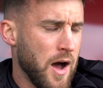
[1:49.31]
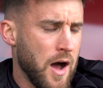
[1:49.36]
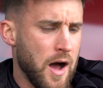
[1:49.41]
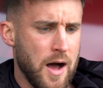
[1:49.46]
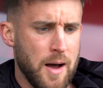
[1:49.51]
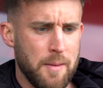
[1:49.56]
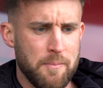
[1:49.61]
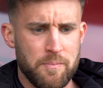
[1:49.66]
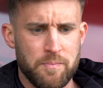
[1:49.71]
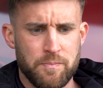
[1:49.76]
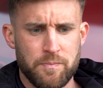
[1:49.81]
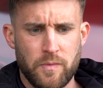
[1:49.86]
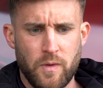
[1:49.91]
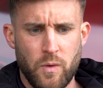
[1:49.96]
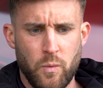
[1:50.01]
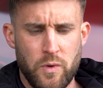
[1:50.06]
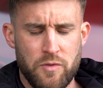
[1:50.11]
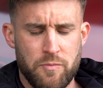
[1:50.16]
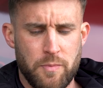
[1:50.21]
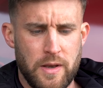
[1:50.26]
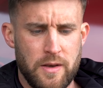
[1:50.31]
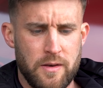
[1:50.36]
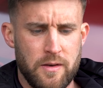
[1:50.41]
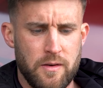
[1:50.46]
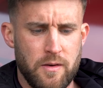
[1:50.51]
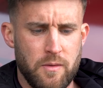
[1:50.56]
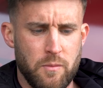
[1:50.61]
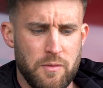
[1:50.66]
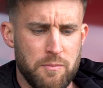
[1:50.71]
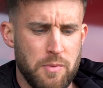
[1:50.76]
Um, we've
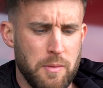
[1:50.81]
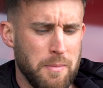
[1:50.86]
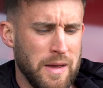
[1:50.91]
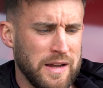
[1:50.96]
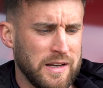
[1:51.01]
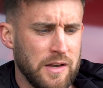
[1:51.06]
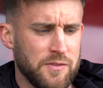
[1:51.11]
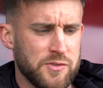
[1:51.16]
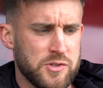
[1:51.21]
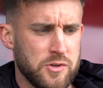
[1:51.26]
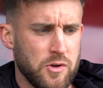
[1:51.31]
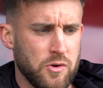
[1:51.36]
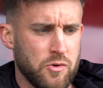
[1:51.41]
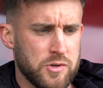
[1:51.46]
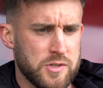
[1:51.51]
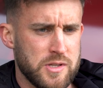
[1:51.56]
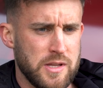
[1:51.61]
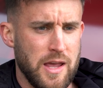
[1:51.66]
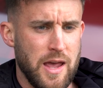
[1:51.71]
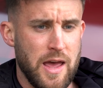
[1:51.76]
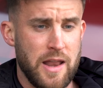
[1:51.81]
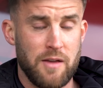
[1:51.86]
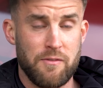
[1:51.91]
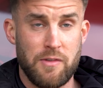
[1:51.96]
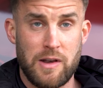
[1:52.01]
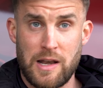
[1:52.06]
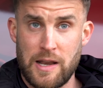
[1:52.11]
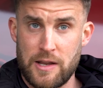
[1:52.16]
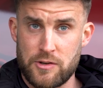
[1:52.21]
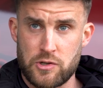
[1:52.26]
been we've been magnificent across the air, and
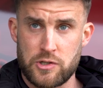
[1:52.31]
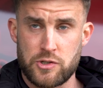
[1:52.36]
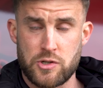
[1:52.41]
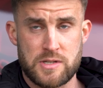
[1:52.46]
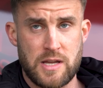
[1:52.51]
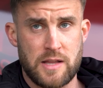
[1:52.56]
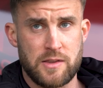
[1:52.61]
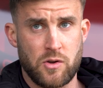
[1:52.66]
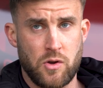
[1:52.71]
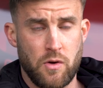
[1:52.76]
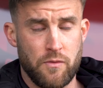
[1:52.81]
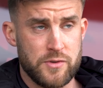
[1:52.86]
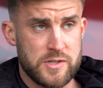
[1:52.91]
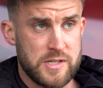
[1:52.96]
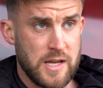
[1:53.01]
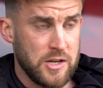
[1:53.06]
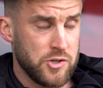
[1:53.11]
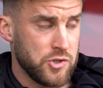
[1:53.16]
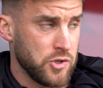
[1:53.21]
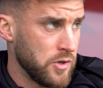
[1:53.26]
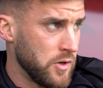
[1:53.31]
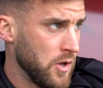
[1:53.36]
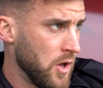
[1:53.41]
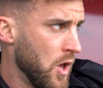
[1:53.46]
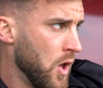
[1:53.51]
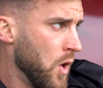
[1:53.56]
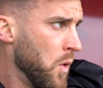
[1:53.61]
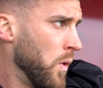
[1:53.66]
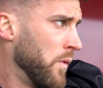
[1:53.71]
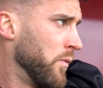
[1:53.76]
I'd literally just had the conversation
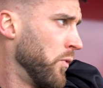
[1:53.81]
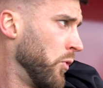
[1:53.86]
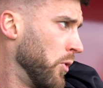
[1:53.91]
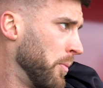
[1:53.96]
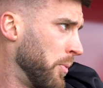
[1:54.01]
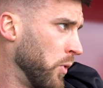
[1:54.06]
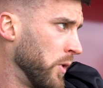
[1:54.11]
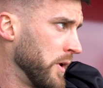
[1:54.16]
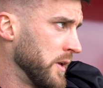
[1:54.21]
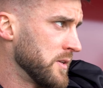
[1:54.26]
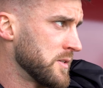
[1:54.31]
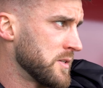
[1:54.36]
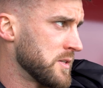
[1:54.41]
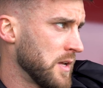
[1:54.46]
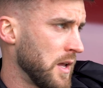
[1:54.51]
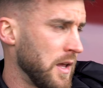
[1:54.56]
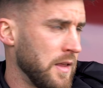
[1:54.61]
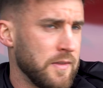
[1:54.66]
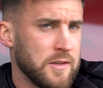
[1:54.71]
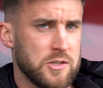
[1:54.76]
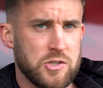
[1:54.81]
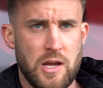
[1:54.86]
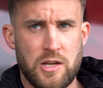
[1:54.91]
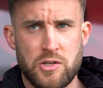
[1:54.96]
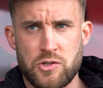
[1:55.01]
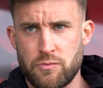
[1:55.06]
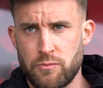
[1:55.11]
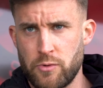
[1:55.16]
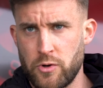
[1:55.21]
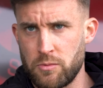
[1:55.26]
with all the boys in the
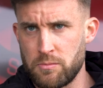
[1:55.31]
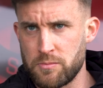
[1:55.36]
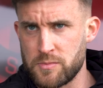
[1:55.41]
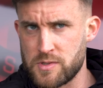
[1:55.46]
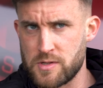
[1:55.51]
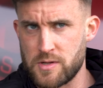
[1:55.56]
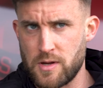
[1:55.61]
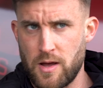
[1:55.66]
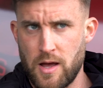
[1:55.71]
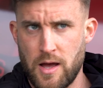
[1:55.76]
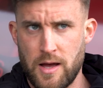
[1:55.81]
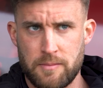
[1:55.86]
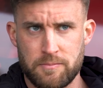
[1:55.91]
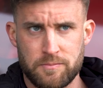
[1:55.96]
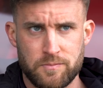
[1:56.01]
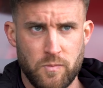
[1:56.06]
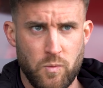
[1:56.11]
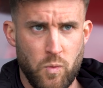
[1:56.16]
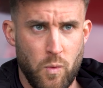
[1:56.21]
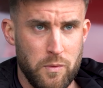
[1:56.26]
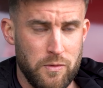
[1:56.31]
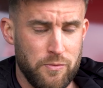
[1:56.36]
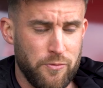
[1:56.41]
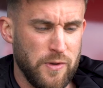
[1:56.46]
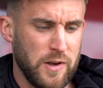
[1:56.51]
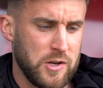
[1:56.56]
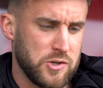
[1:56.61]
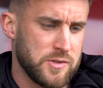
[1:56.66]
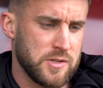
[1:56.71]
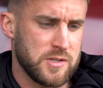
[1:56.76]
changing rooms. Um, what we have
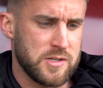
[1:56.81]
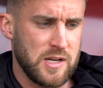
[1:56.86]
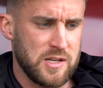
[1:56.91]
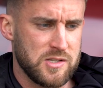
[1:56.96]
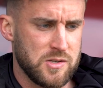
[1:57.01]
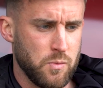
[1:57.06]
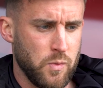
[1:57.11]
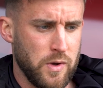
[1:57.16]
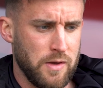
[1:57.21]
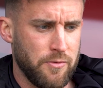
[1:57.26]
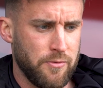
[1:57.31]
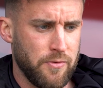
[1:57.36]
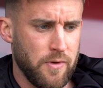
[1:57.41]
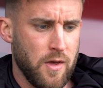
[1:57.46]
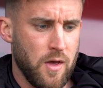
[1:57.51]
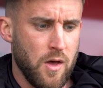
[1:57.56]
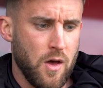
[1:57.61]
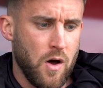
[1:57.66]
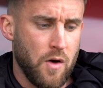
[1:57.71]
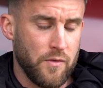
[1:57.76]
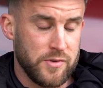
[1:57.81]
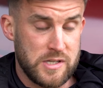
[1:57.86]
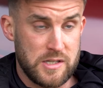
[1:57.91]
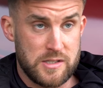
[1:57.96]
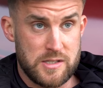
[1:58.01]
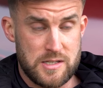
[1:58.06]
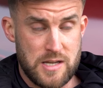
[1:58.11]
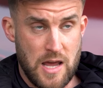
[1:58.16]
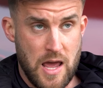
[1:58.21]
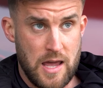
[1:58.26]
finished the season with, obviously
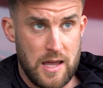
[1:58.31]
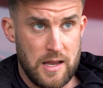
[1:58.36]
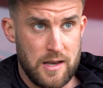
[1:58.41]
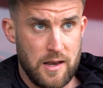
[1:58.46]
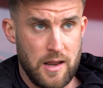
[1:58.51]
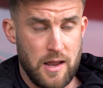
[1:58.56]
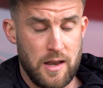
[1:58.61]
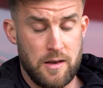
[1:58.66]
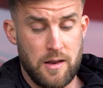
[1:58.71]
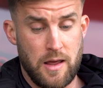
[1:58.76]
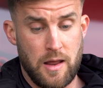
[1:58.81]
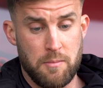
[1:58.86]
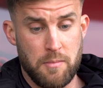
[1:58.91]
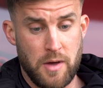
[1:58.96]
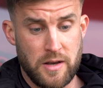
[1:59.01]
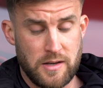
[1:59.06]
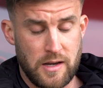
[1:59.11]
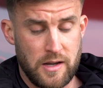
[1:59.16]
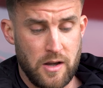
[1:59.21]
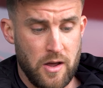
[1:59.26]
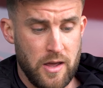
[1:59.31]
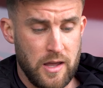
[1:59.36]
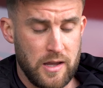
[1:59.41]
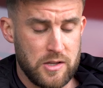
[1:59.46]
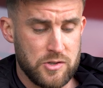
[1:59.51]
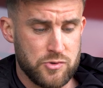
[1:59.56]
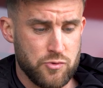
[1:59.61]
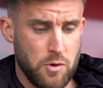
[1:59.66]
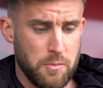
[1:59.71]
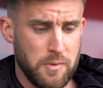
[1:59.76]
today and, and, and Monday night
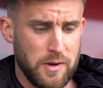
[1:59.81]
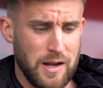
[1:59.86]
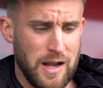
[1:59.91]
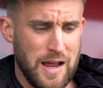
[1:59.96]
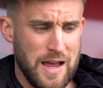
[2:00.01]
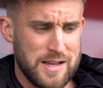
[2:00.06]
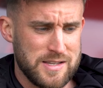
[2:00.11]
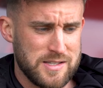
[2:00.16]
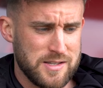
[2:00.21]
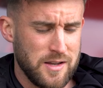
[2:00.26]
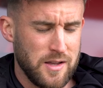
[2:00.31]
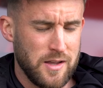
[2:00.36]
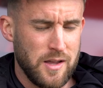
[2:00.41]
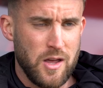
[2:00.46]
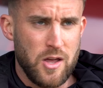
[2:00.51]
against Roman Glass.